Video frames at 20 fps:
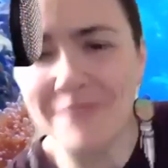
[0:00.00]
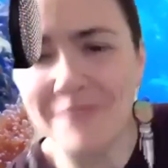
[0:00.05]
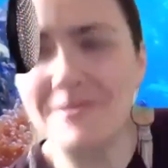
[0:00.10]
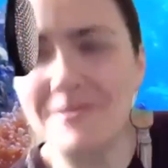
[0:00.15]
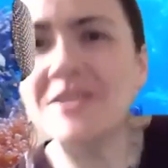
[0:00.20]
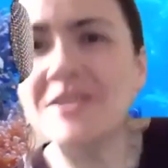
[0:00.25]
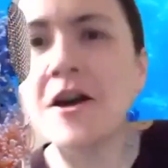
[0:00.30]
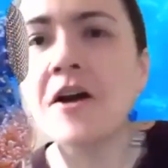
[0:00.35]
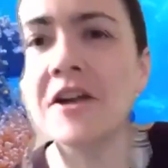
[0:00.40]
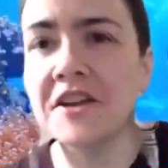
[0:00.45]
been
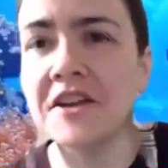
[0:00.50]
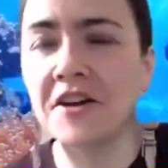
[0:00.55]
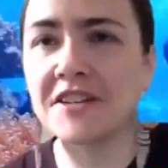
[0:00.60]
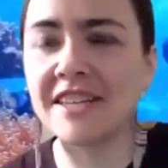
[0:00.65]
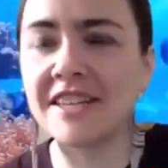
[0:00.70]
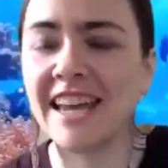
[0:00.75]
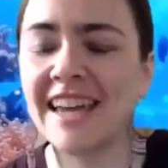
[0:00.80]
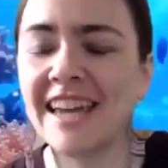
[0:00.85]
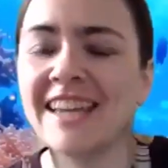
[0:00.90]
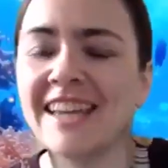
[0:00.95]
talking all
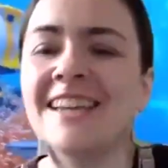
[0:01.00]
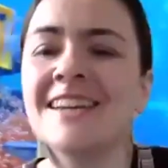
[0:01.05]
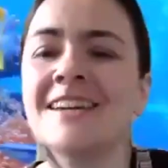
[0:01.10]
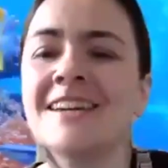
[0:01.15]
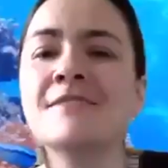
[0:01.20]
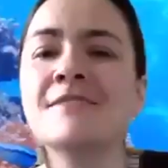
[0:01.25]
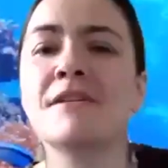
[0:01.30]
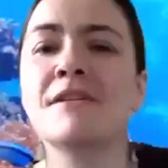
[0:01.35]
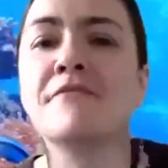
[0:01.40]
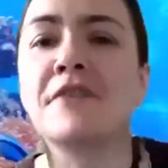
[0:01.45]
day.
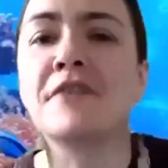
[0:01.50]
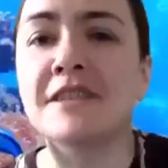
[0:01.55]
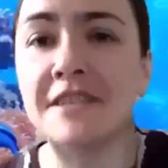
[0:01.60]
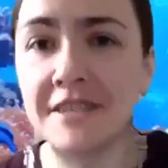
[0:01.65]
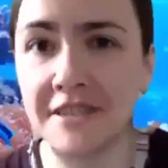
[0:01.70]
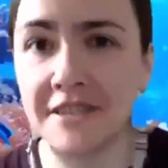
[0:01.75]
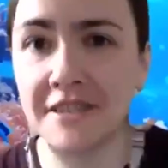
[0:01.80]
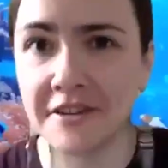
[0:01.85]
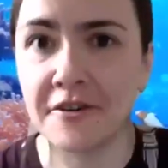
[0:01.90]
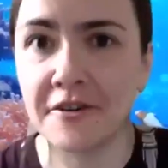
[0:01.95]
My voice is
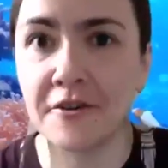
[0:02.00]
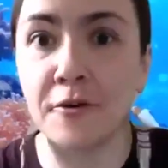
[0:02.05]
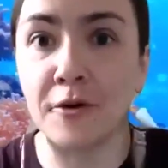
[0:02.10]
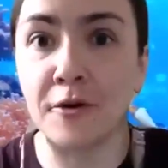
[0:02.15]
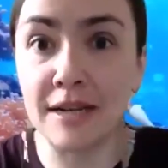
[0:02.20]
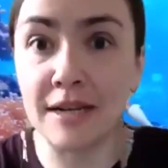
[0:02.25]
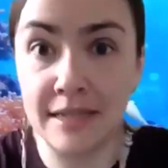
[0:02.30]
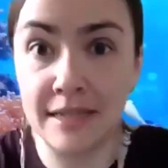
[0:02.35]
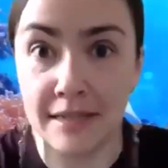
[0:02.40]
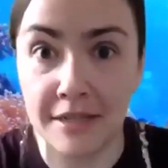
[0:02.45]
a little
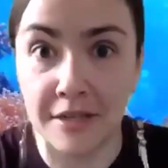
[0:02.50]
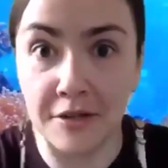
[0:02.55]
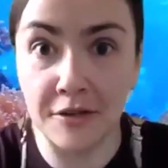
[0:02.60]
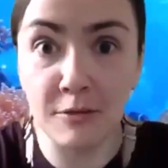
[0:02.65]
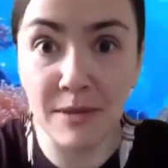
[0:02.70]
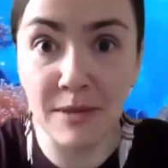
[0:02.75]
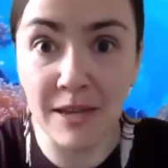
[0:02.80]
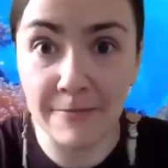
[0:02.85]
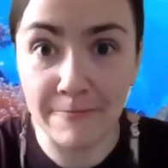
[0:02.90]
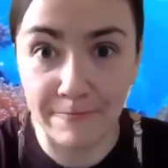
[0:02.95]
hoarse. Excuse
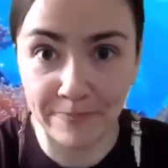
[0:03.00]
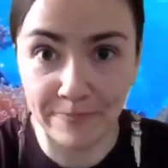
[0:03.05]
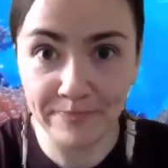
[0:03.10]
me.